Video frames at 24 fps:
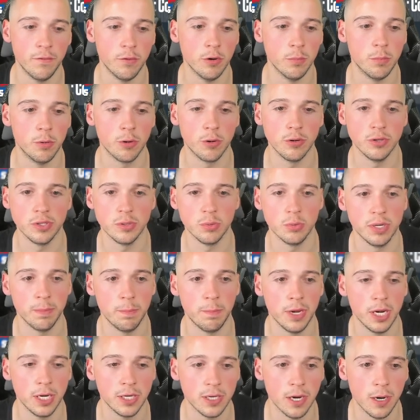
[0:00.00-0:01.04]
forward because we
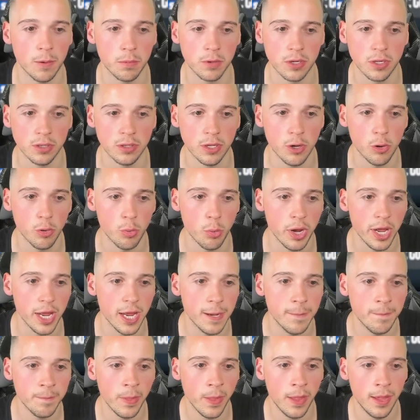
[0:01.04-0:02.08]
picked up Khalil
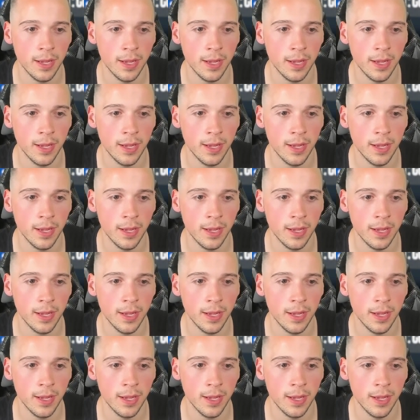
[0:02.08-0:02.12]
Ware.